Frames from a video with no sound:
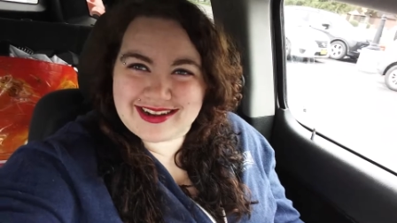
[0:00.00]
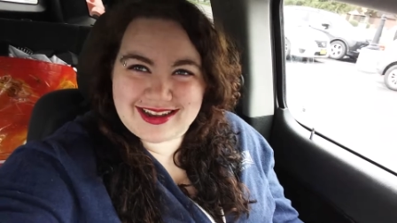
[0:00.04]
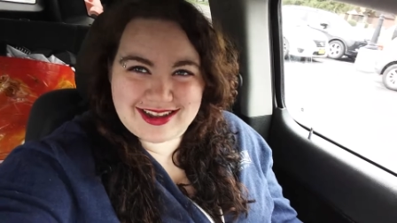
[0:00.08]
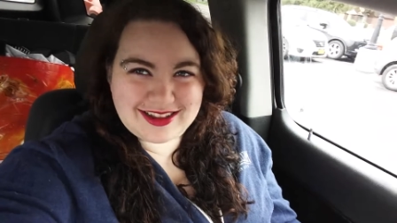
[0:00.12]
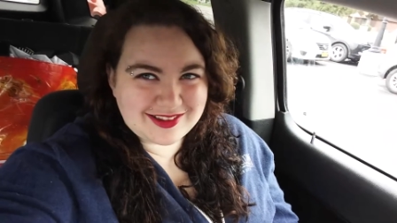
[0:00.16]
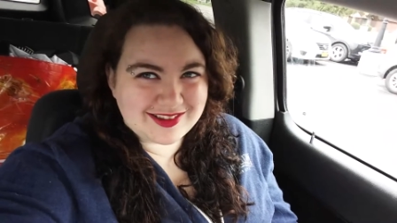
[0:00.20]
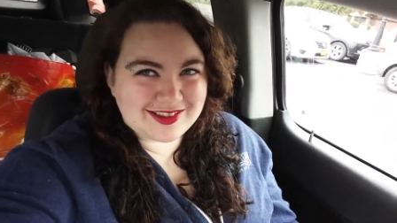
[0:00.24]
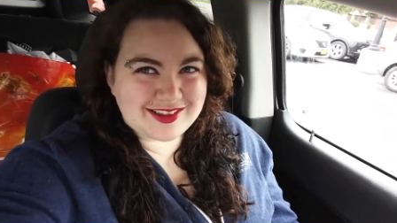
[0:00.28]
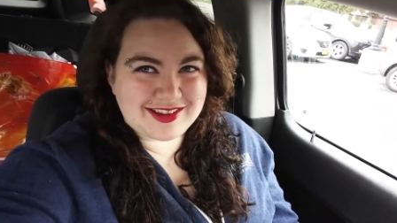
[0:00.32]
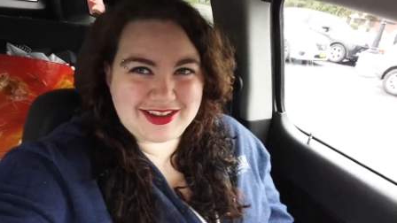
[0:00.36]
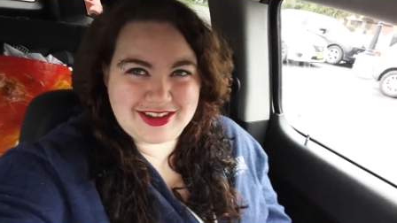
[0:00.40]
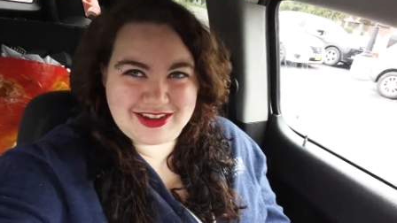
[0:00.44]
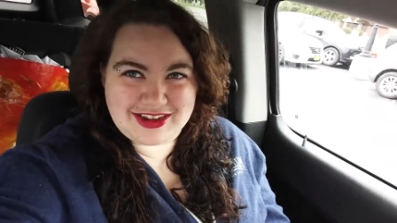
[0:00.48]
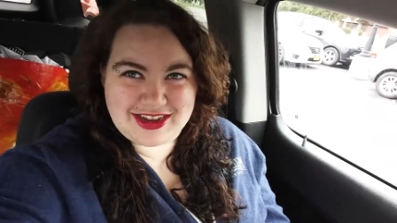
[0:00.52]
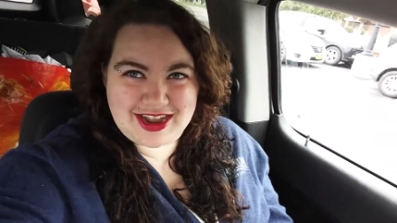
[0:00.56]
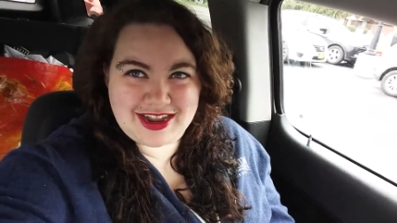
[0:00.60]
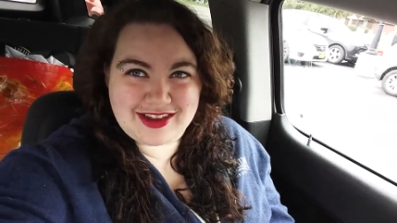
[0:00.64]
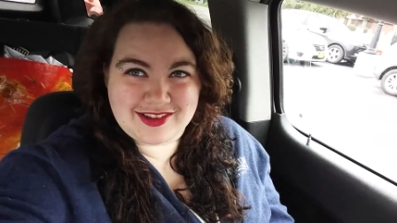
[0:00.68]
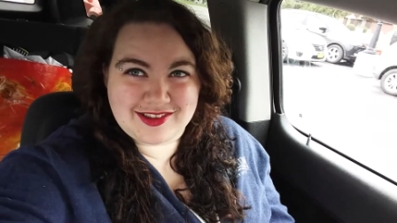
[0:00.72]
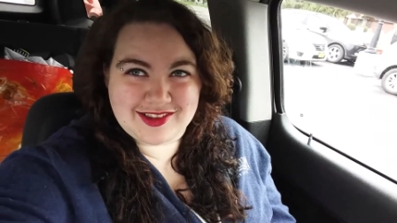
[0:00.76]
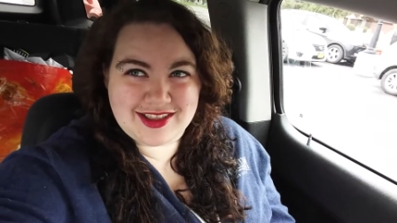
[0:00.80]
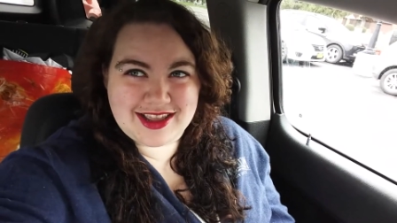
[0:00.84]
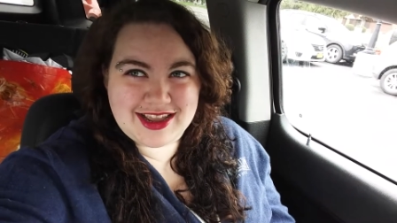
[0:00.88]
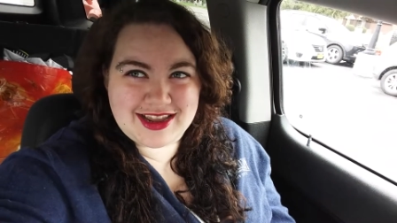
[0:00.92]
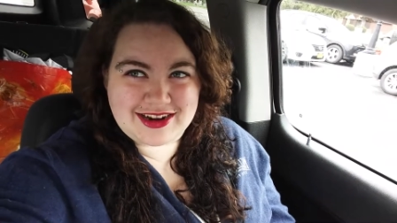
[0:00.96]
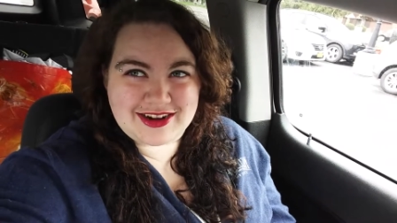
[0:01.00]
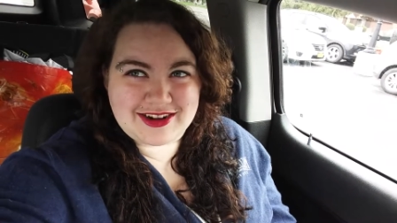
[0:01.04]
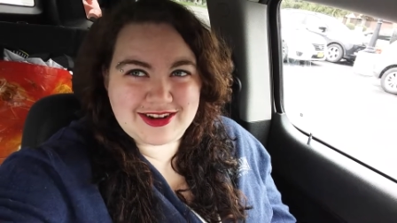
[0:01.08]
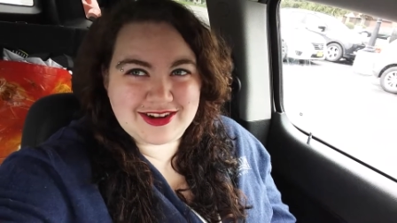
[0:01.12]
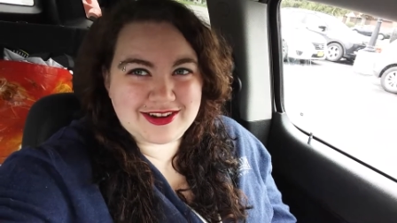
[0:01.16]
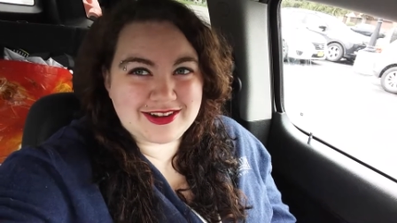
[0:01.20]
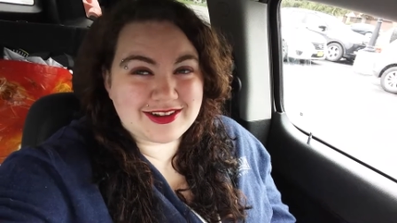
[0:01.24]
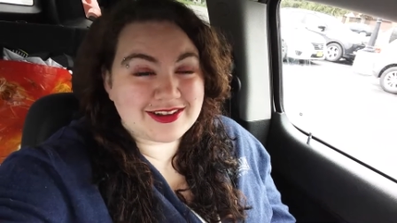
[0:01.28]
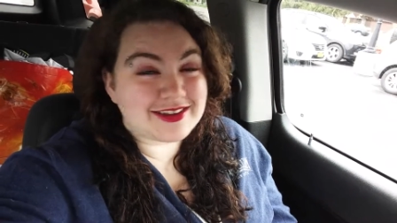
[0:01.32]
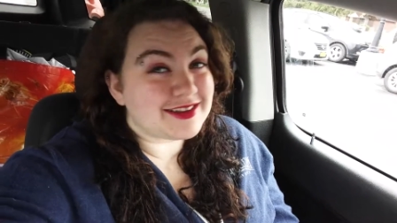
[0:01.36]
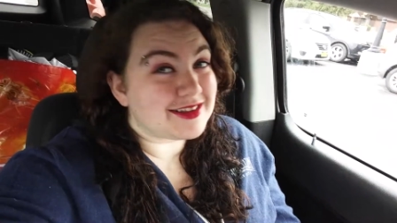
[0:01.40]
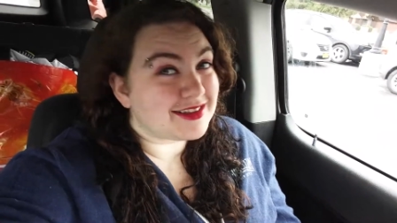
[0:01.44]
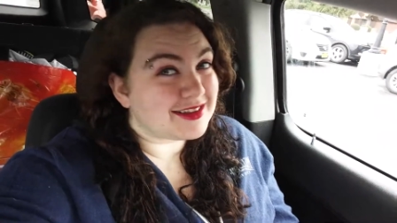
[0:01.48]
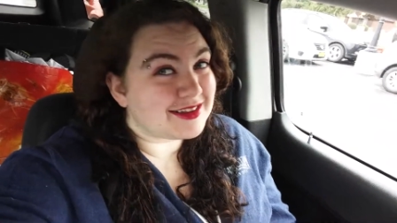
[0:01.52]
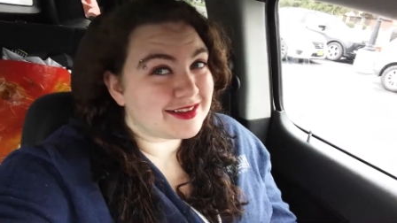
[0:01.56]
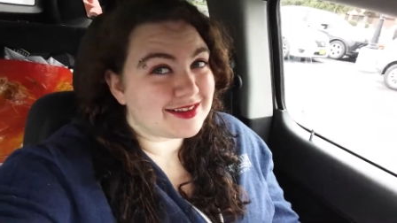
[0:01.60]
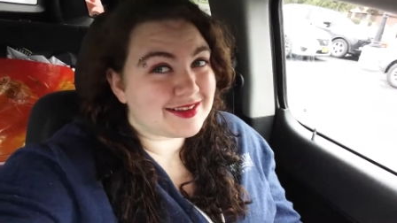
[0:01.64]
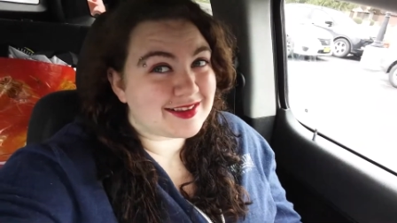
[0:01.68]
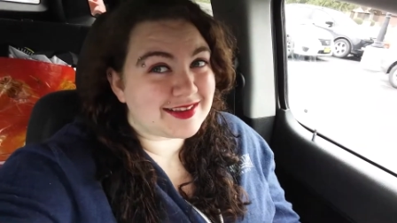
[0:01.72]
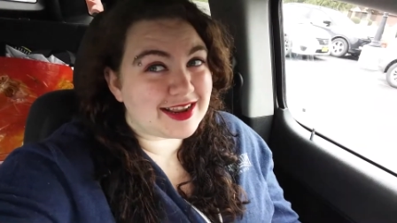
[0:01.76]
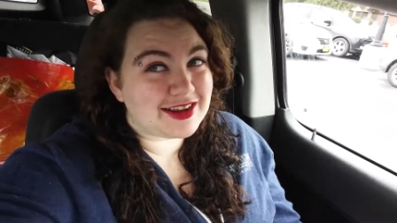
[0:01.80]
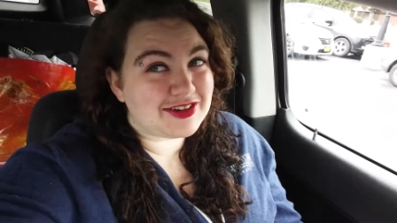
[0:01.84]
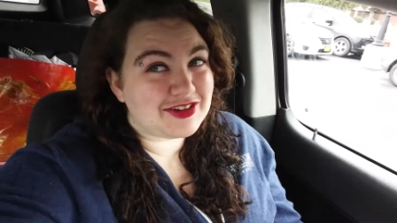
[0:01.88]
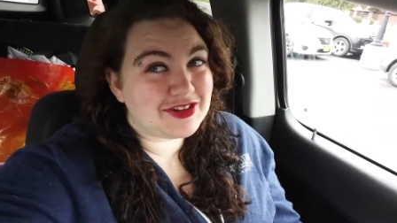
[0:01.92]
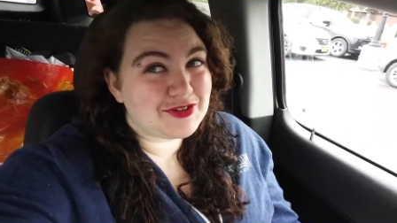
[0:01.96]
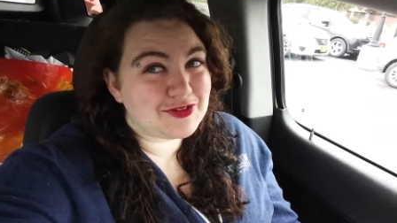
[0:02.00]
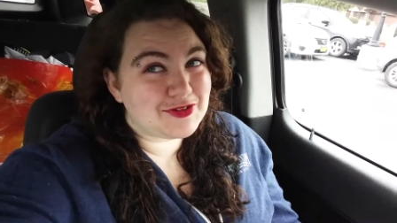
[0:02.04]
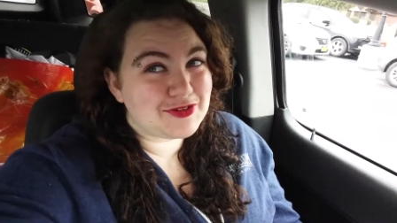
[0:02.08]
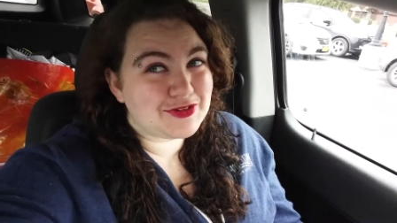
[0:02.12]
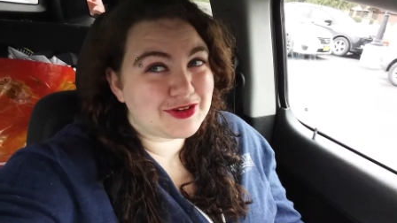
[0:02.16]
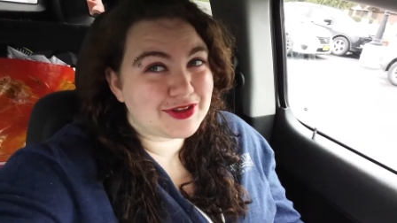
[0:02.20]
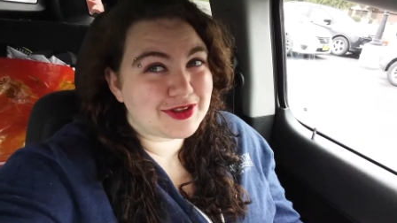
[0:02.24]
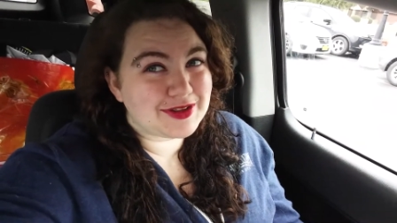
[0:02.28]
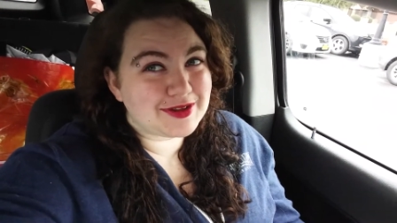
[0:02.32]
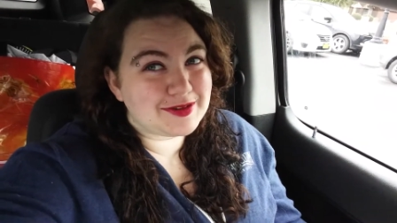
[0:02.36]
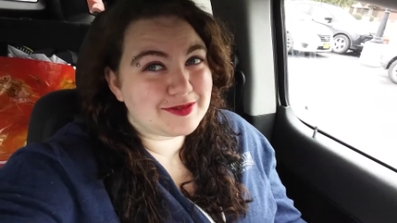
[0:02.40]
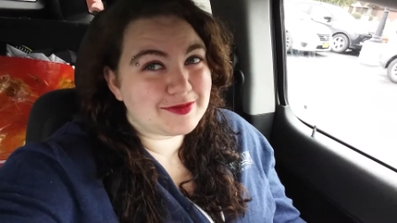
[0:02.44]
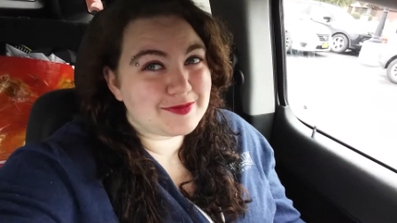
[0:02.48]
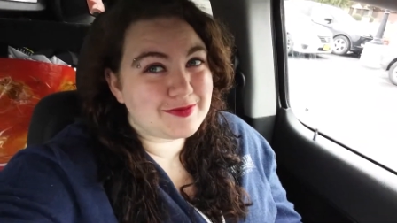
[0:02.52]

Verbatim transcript: I'll see you guys later. Stay tuned.